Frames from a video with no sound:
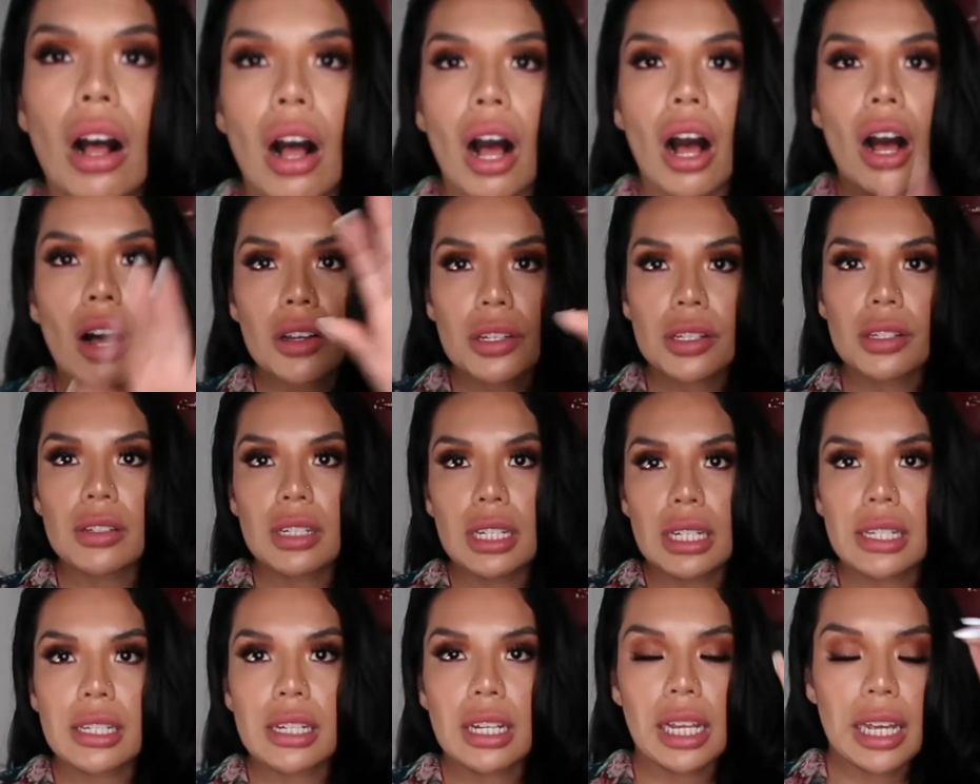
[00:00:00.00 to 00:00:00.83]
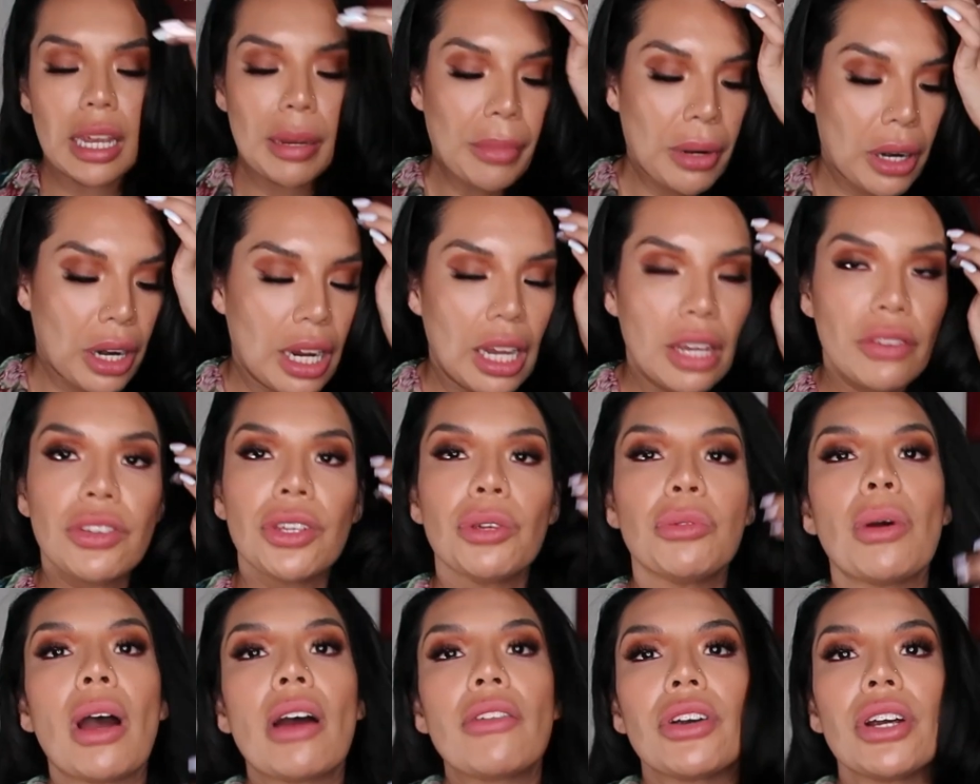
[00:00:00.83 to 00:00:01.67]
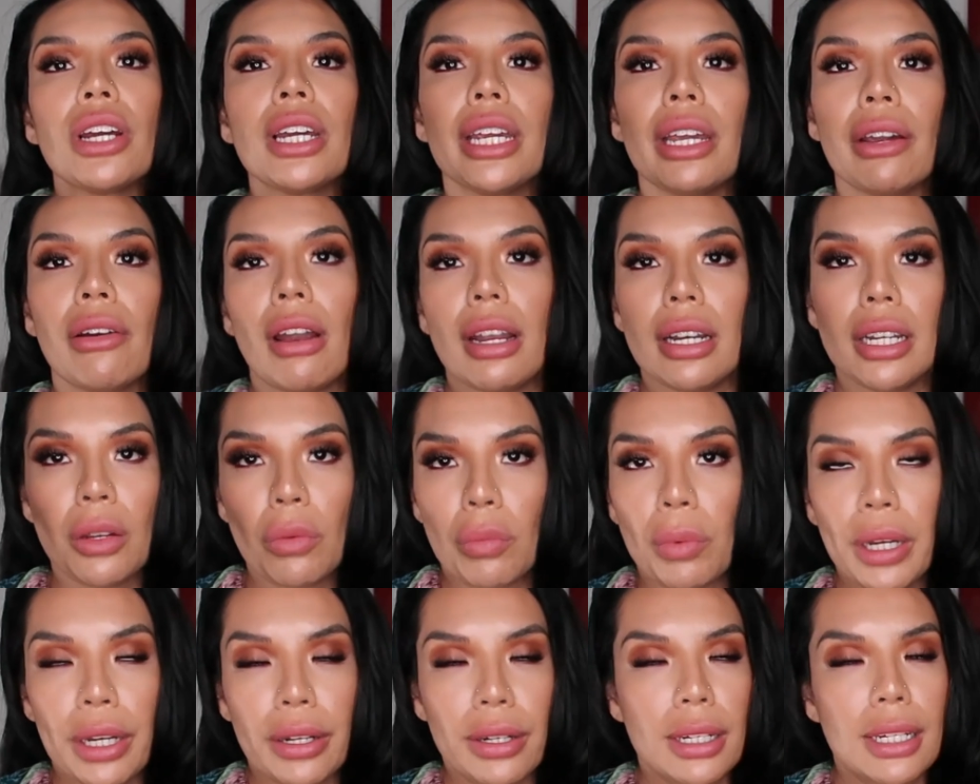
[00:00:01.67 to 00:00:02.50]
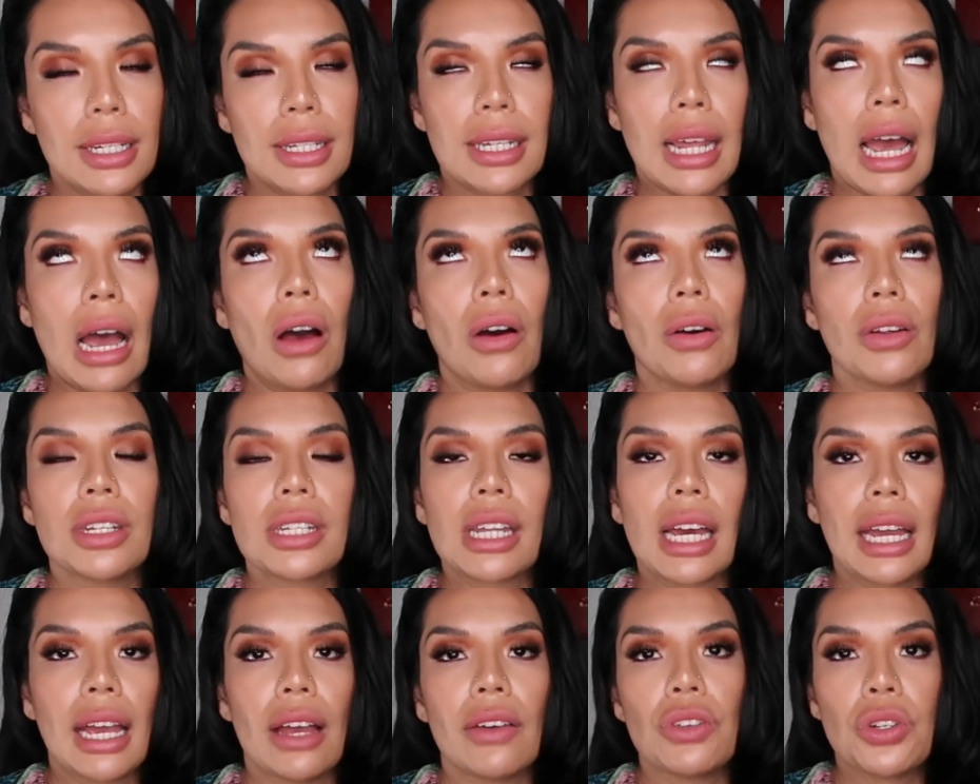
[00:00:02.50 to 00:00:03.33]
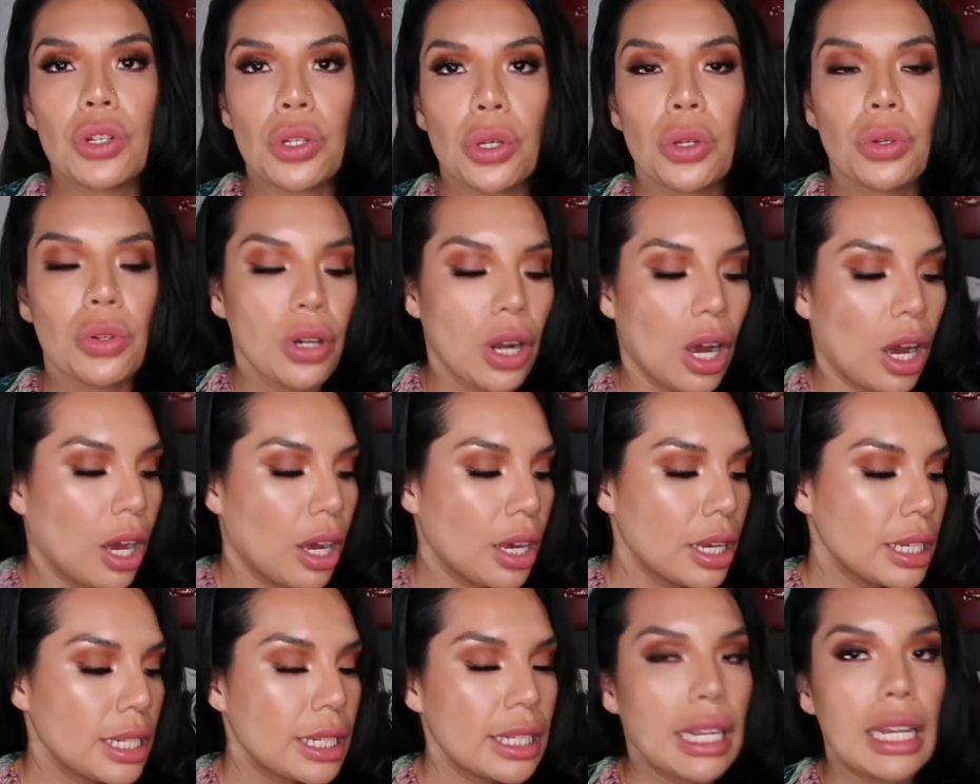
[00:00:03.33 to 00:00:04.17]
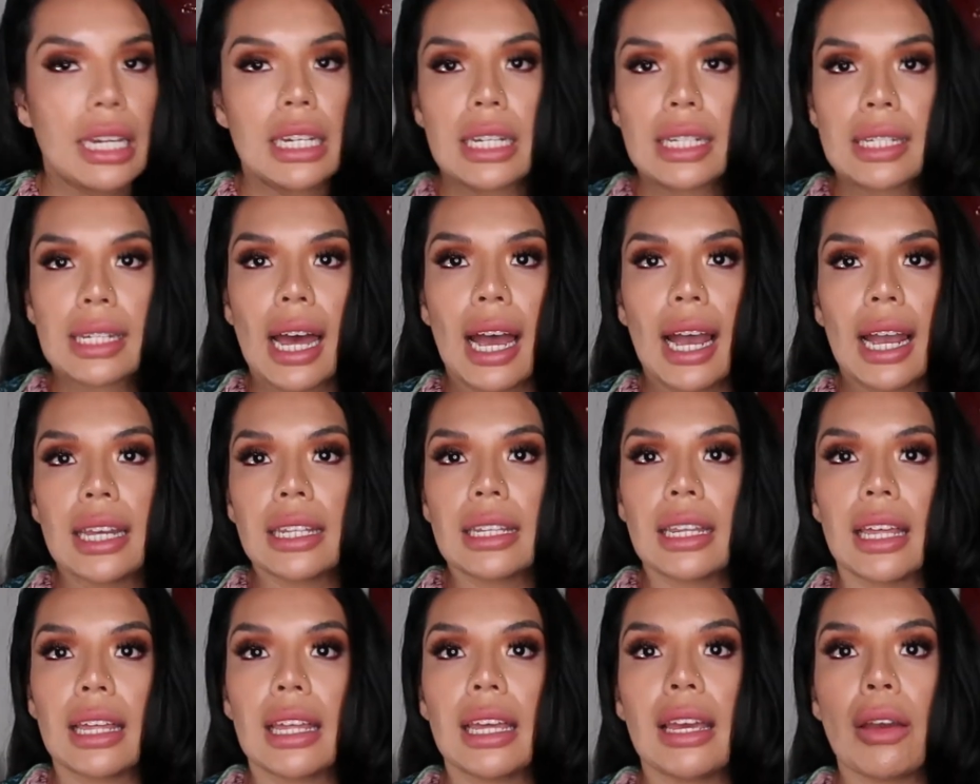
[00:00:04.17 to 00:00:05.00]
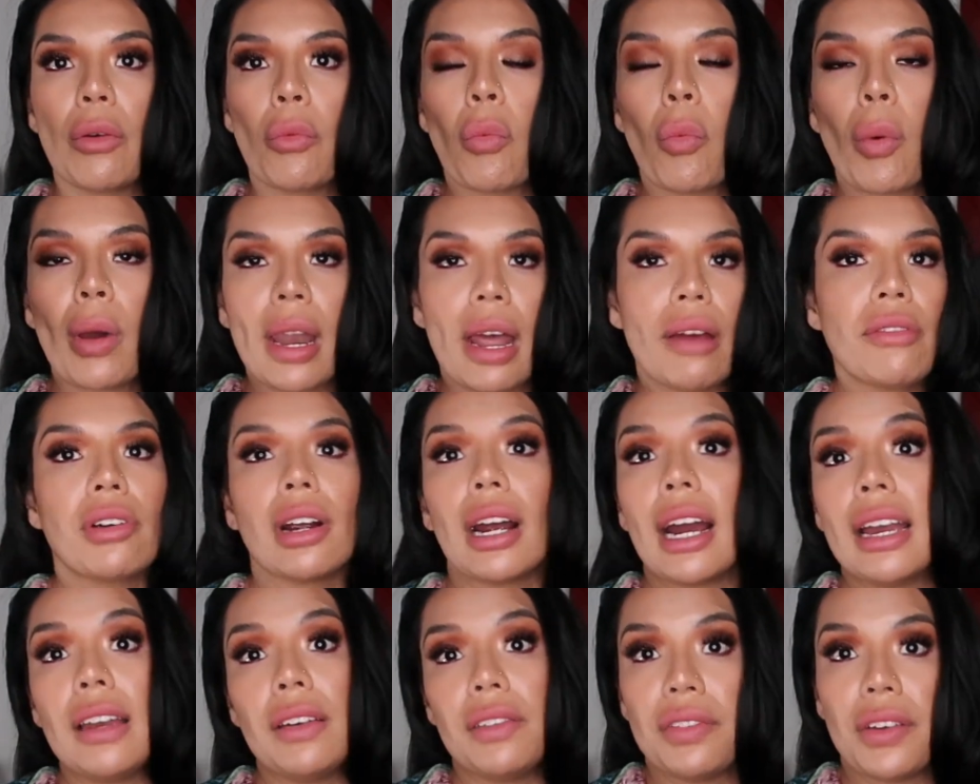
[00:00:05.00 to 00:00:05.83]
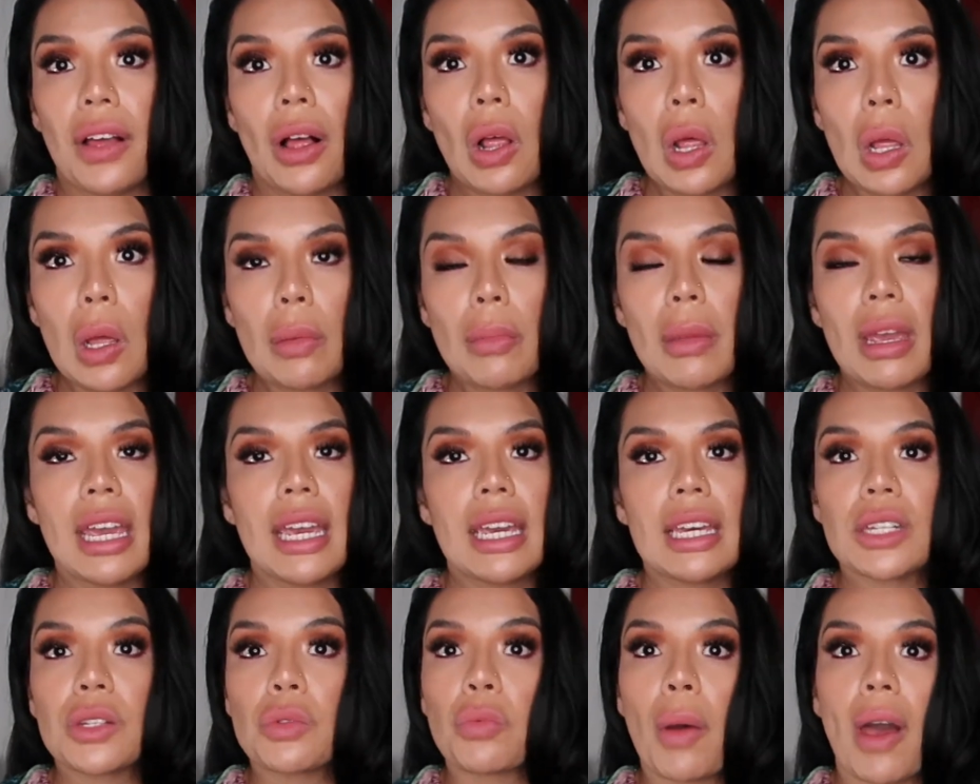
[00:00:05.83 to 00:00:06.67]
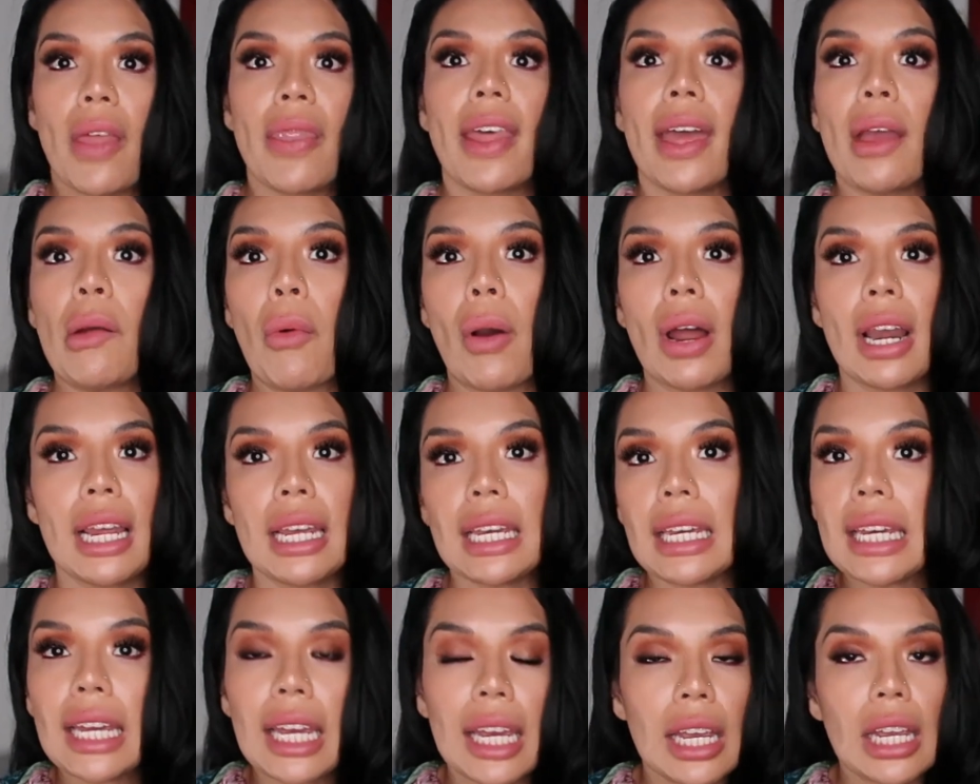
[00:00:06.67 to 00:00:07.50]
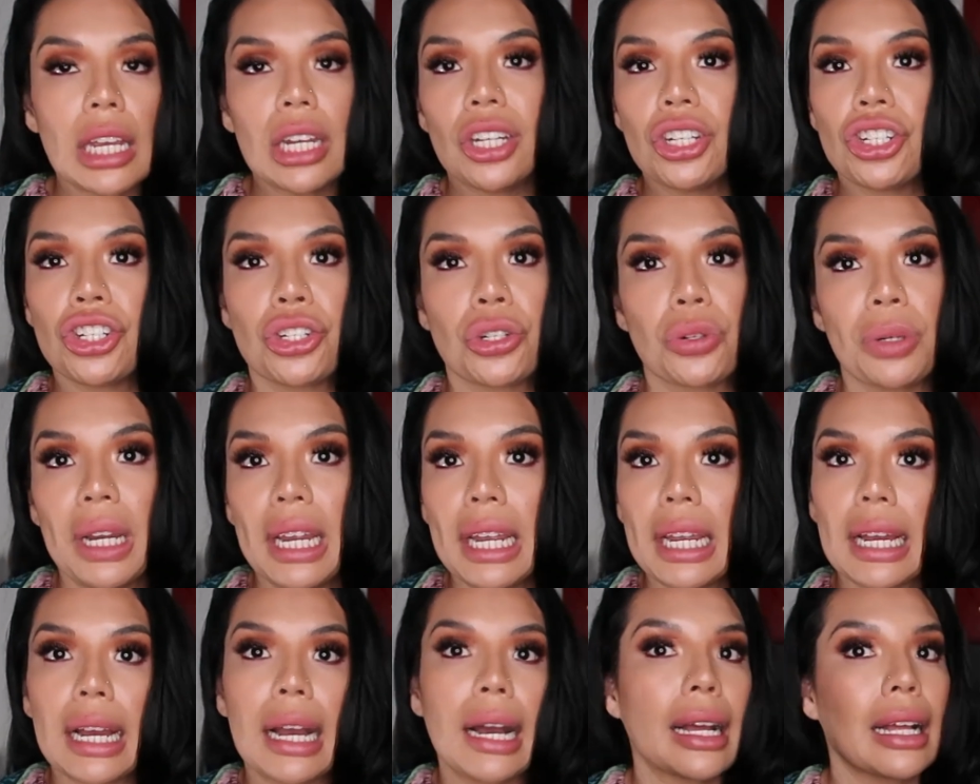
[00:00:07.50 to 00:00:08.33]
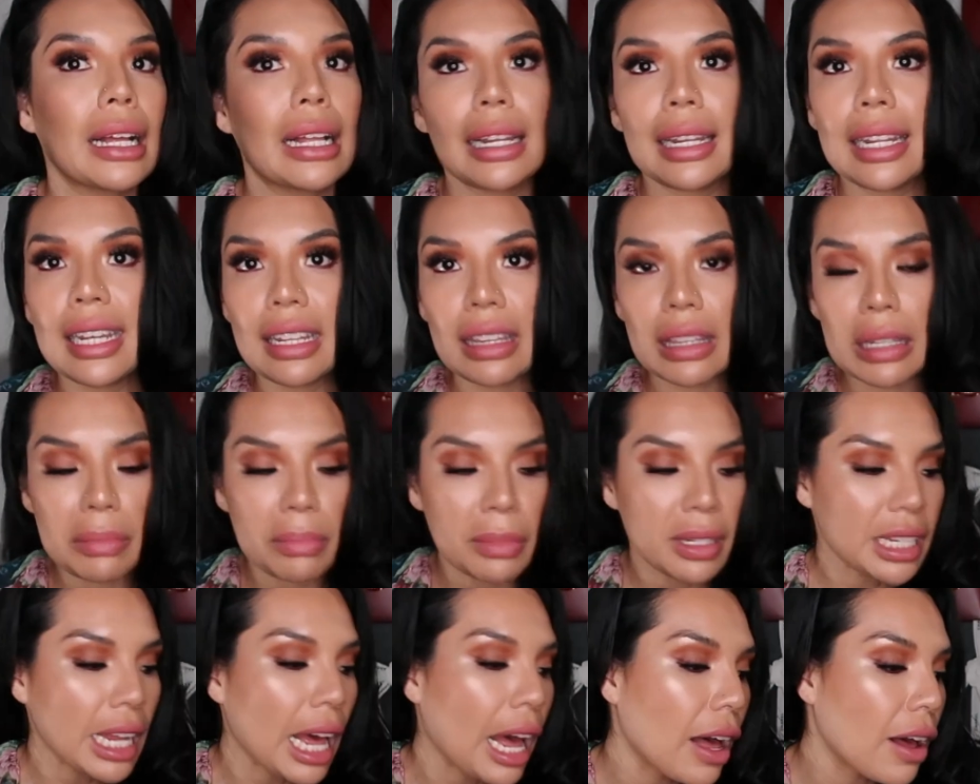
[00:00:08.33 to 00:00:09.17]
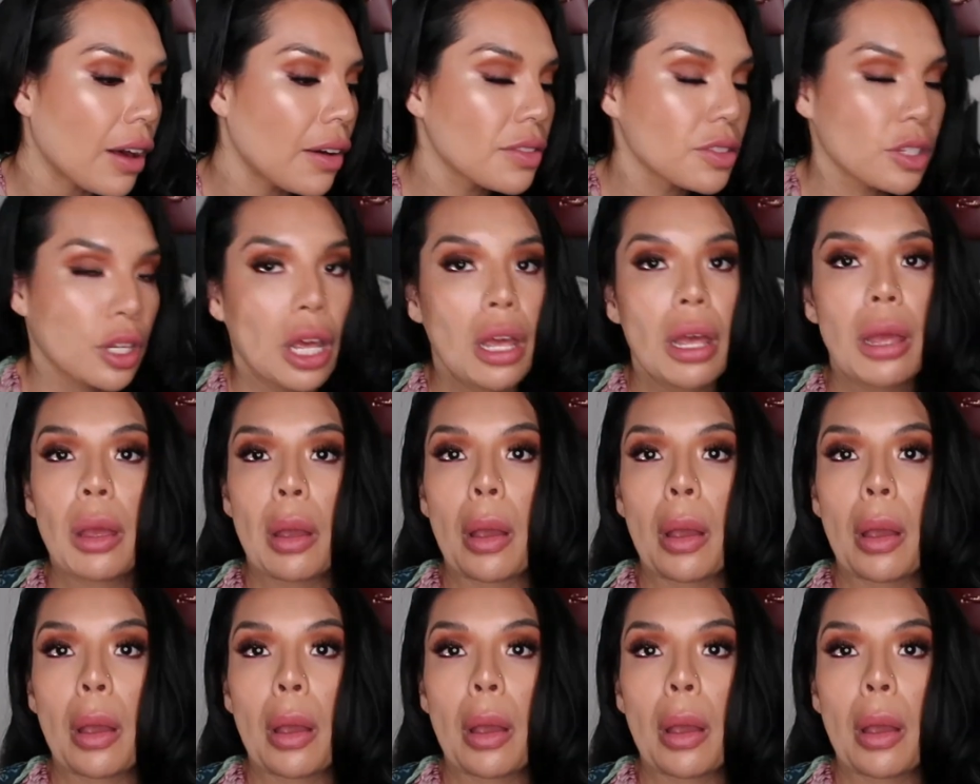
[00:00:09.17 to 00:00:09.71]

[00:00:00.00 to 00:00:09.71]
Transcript: Also, disclaimer, if you ever hear any weird sounds, I have two dogs that decide that whenever I film is when they want to eat, drink, clean themselves,